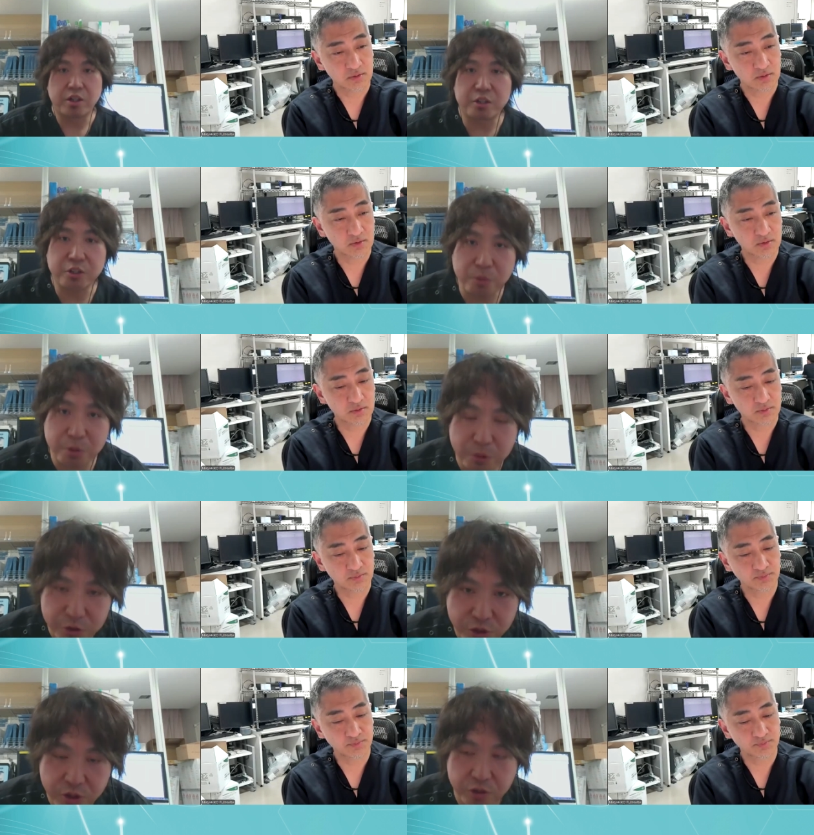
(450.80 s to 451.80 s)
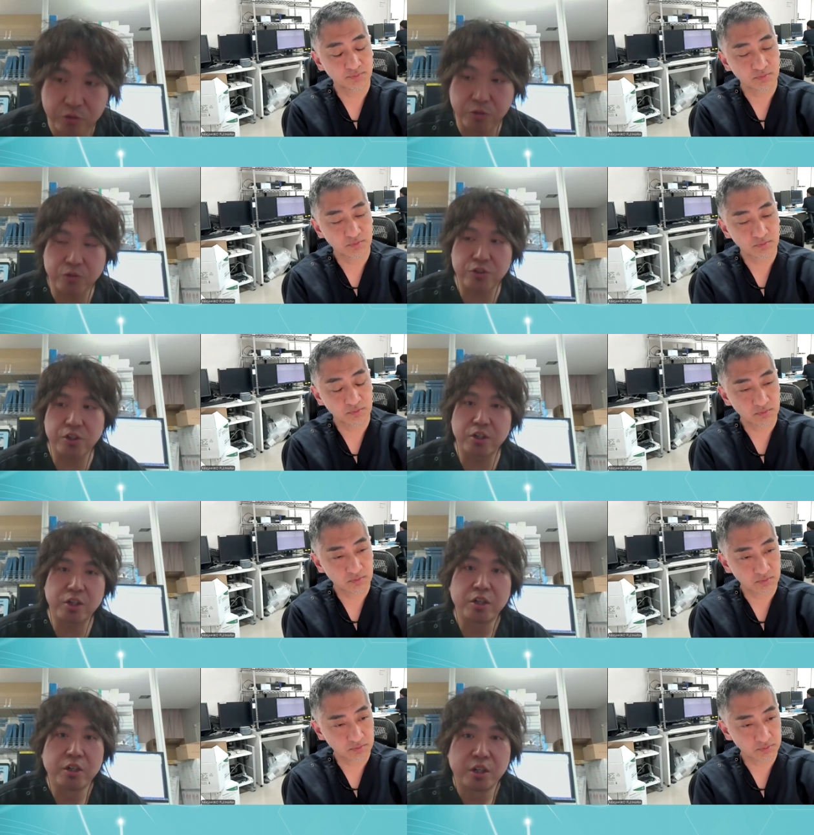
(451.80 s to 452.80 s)
Speaker 1: Yeah, thank you very much, and Dr.
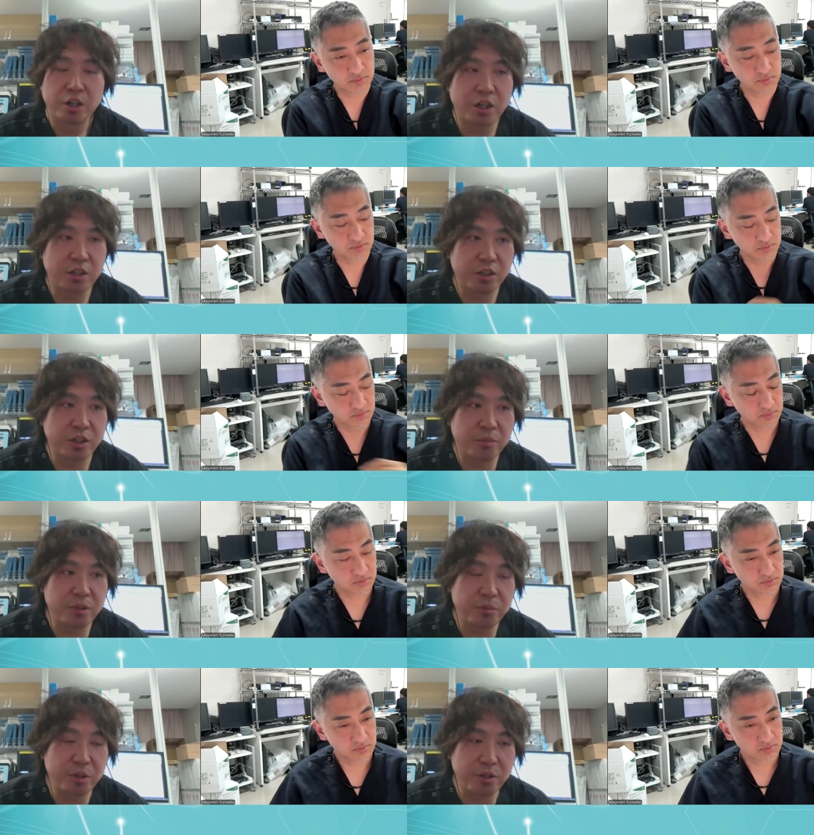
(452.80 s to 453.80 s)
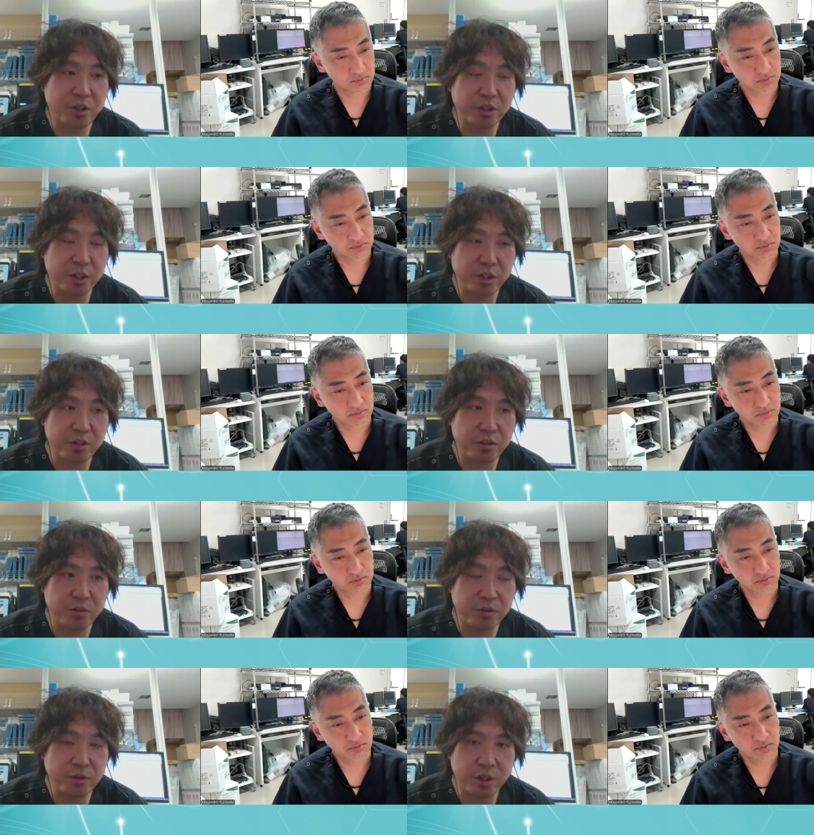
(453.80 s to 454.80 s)
Huijalar, and very very
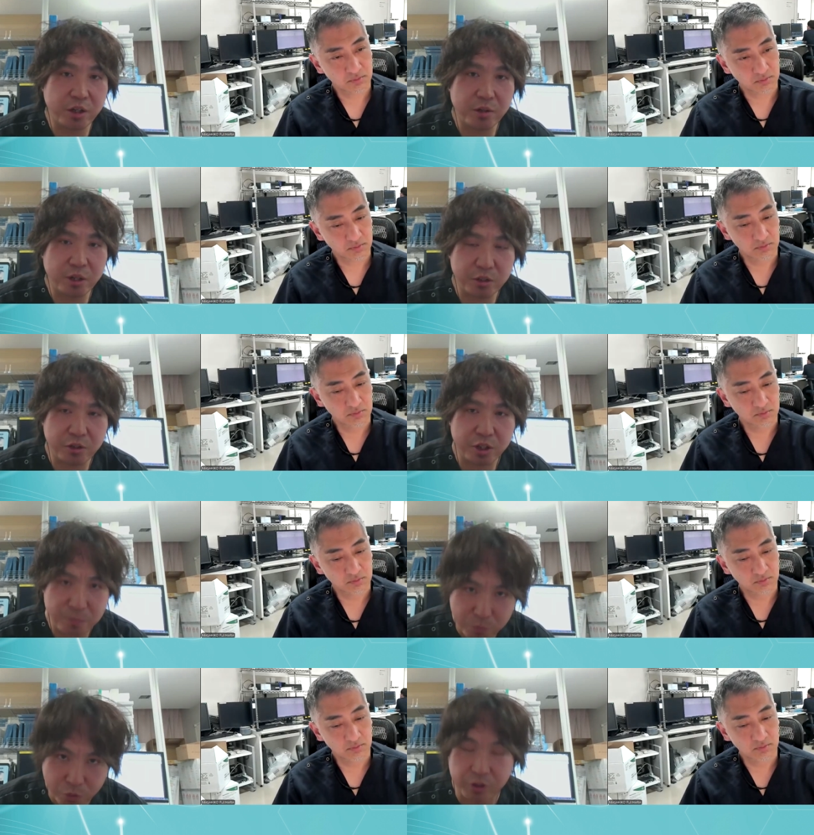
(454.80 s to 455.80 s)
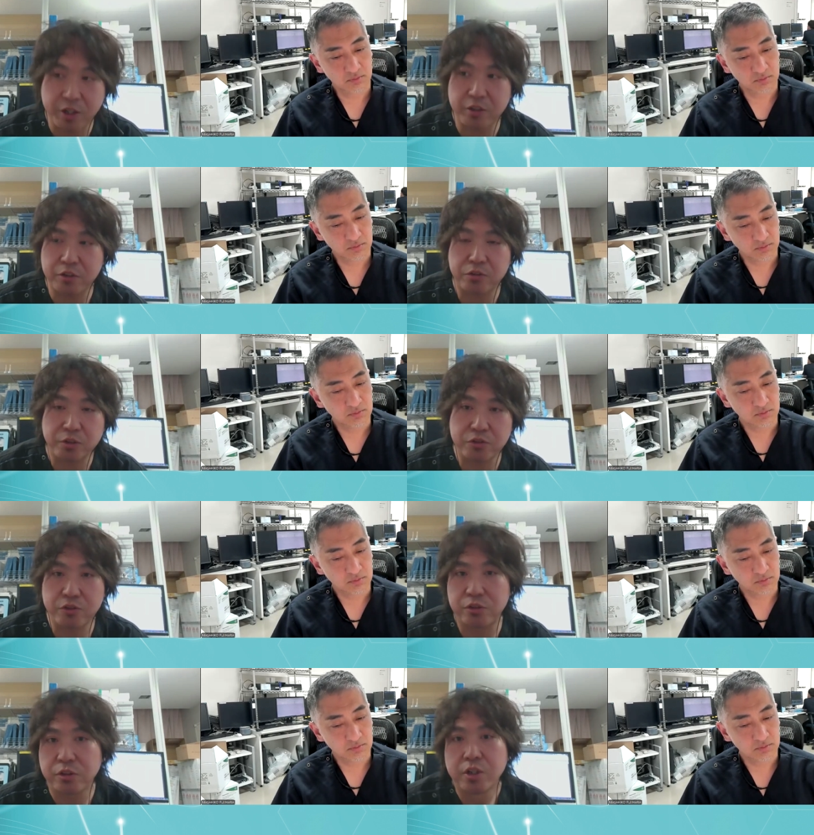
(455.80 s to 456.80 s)
nice and important
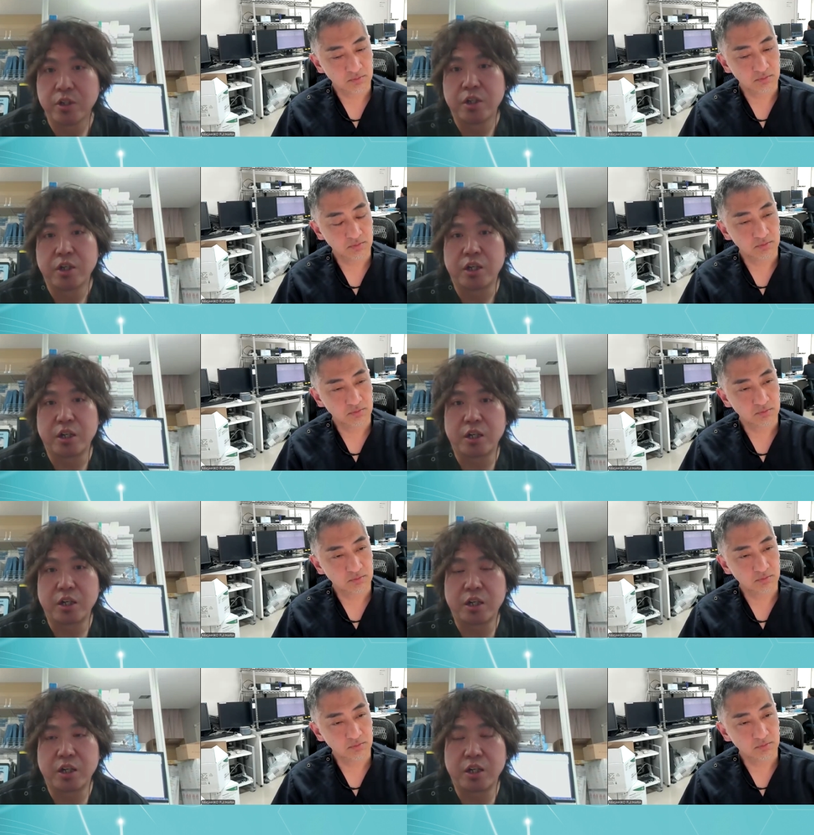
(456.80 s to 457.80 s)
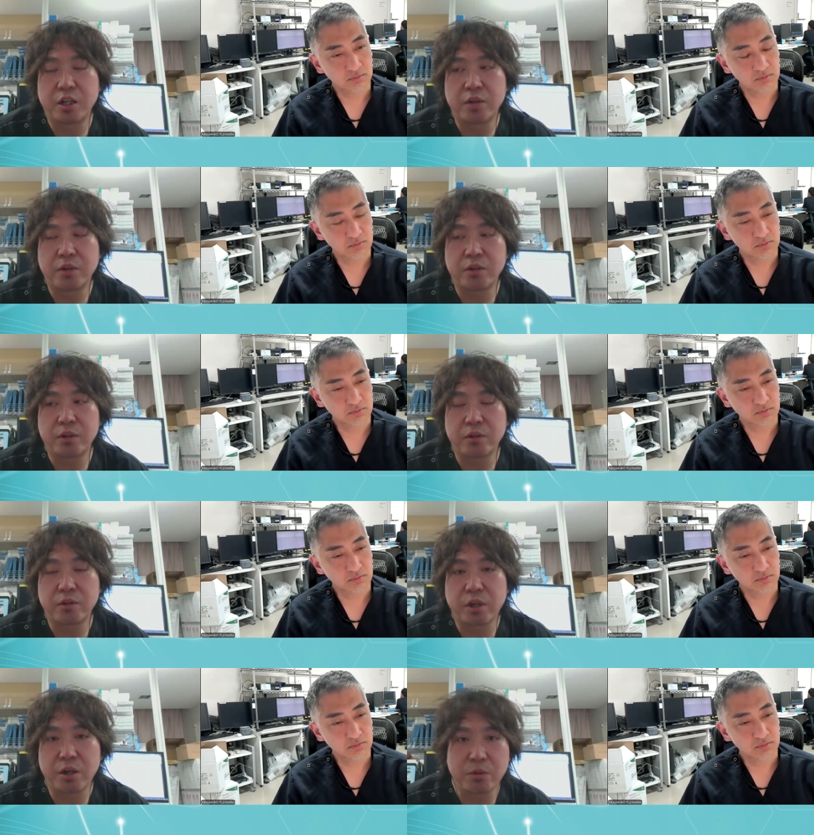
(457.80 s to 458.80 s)
question. From
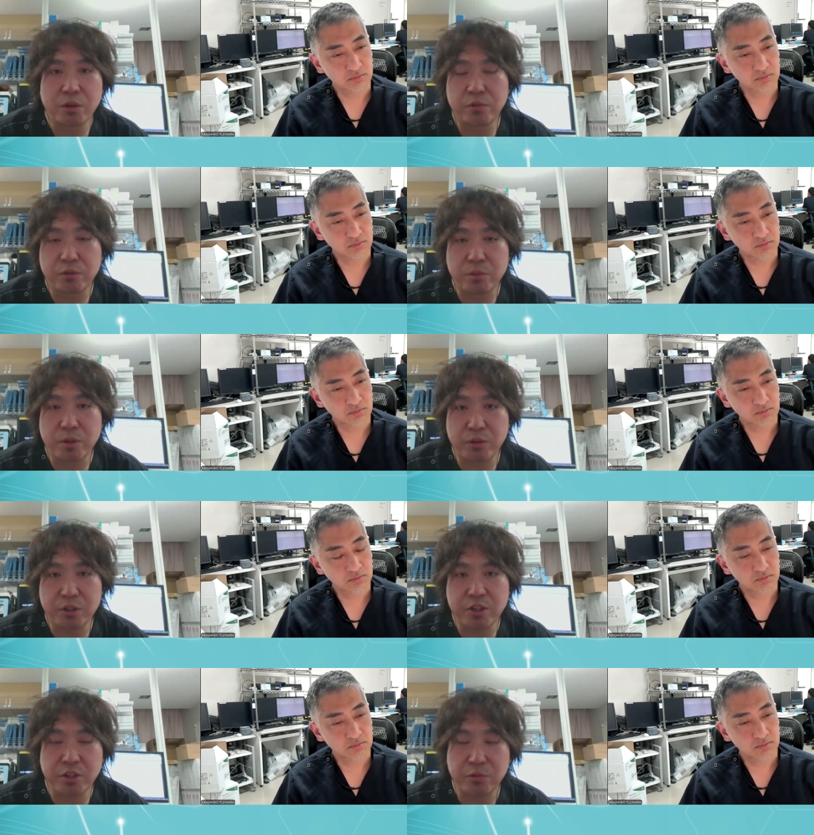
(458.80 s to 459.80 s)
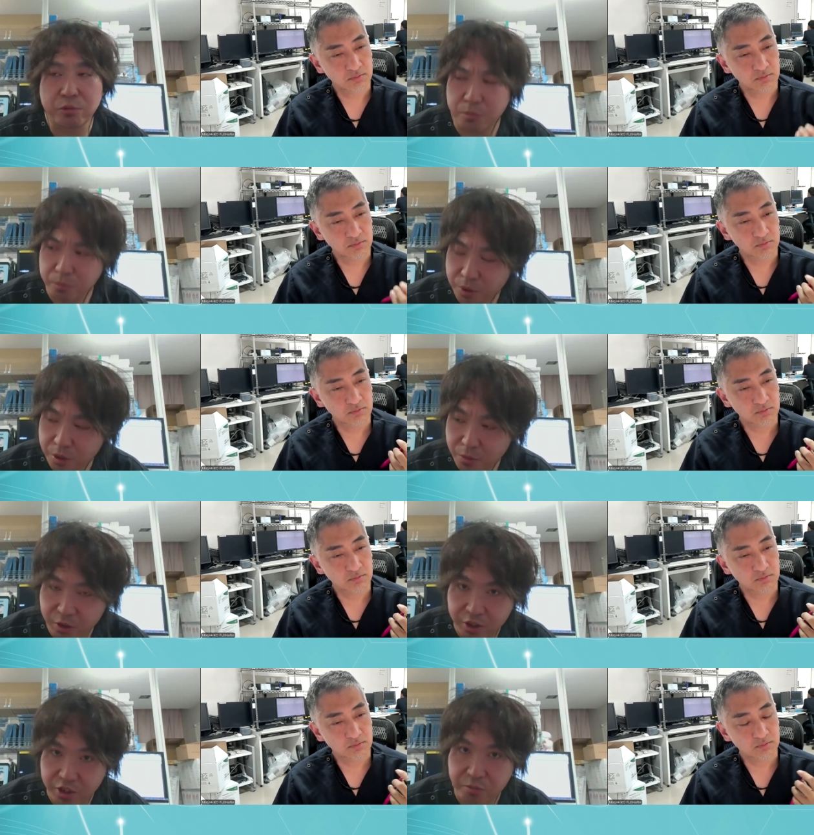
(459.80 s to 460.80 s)
our data and from
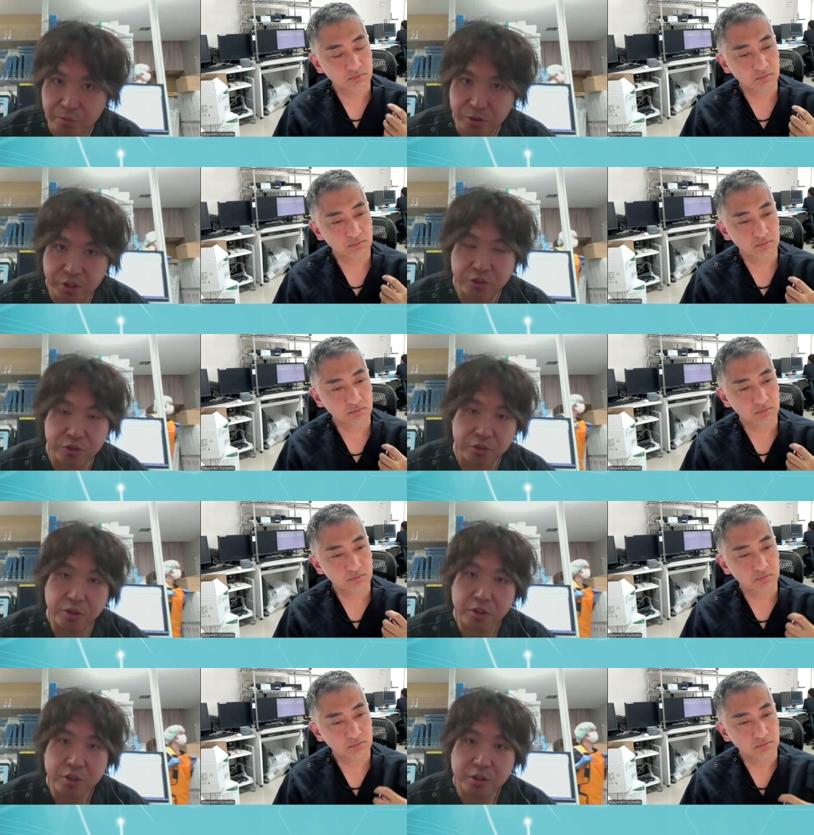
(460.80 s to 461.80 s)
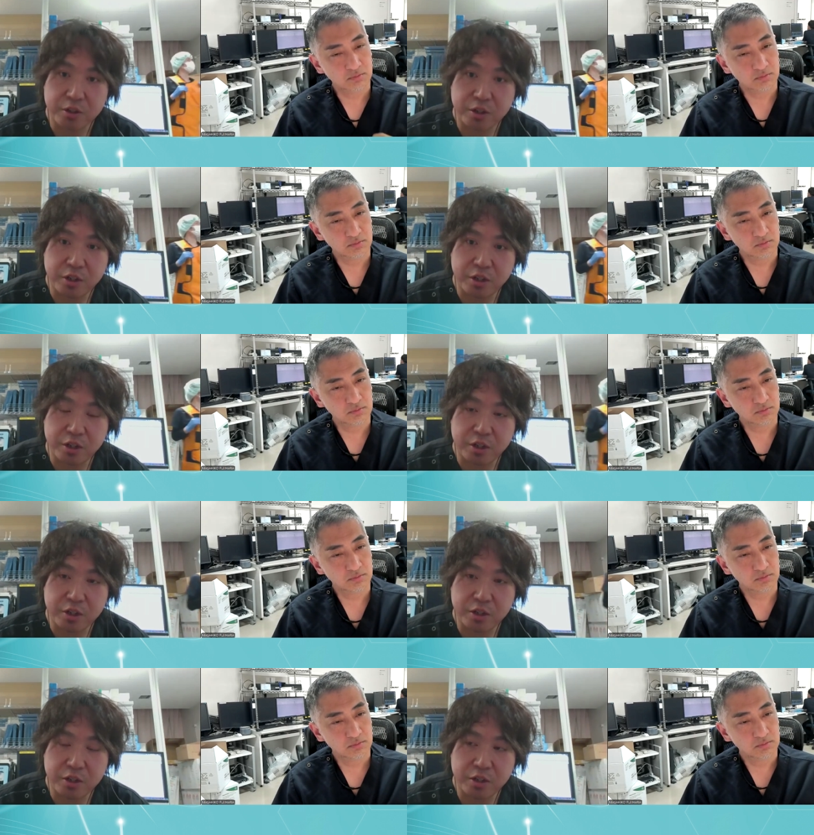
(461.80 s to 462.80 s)
our inspiration, if
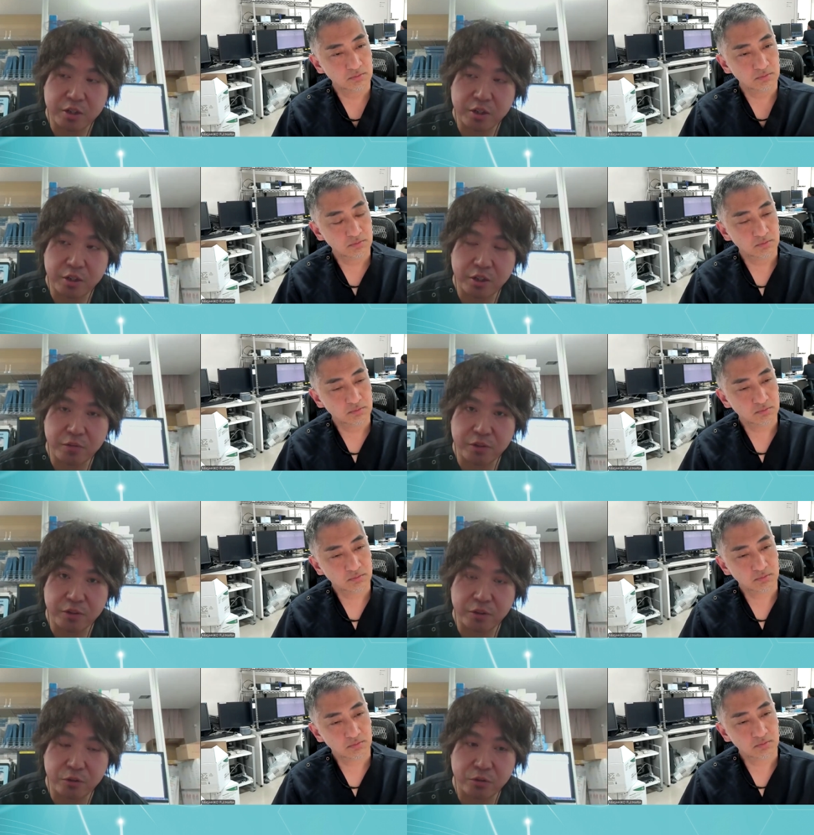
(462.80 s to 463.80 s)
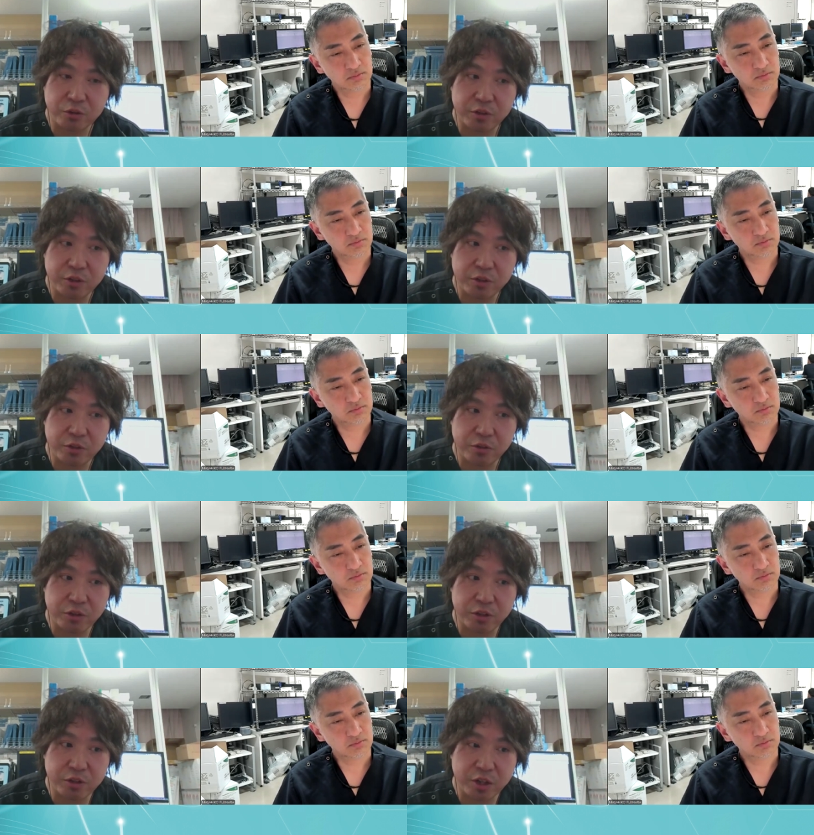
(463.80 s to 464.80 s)
the nodular